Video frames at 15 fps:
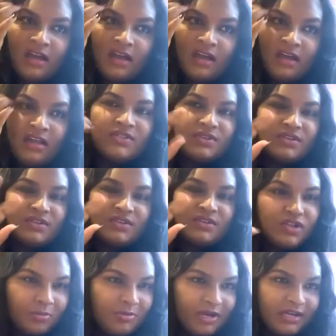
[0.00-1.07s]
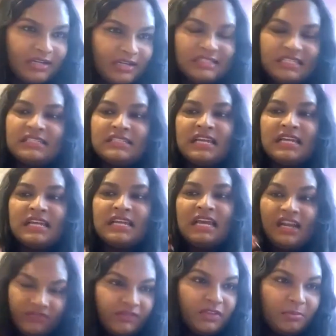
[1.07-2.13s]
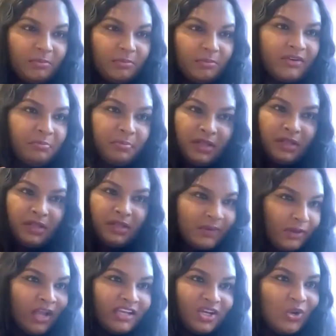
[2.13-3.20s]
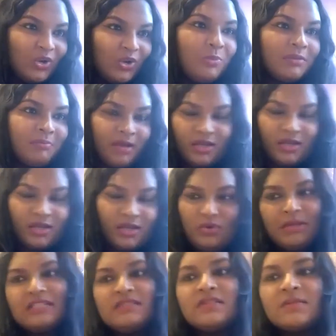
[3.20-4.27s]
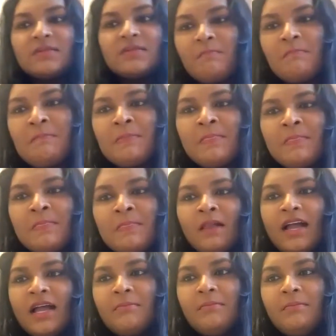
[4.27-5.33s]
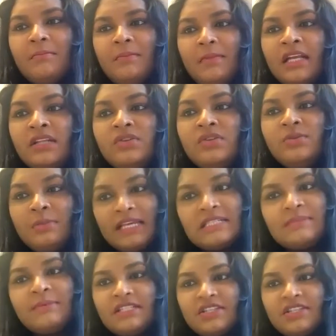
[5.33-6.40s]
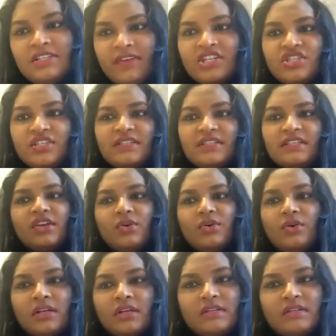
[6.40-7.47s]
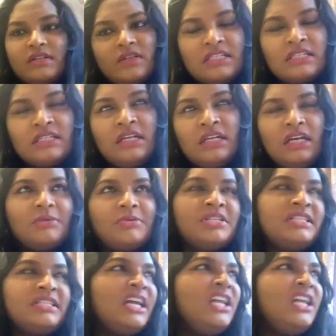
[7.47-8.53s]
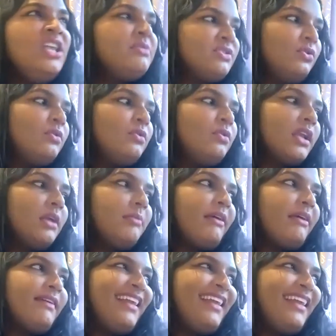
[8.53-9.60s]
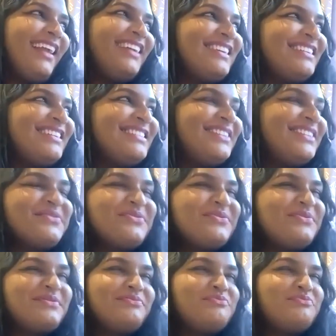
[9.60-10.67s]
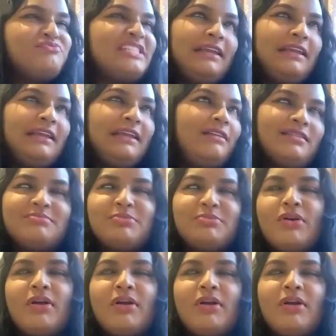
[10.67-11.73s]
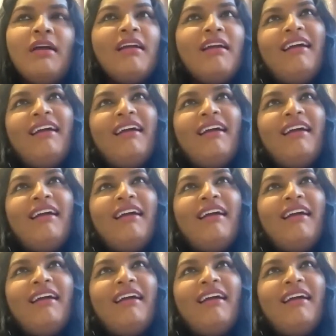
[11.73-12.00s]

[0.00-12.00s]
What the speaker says: that sort of sloppy practice. And if you're for the parent, blow it wide open by all means. Include placement directions in the order. So I'm going to tell you a story about a case I did, which was ridiculous, but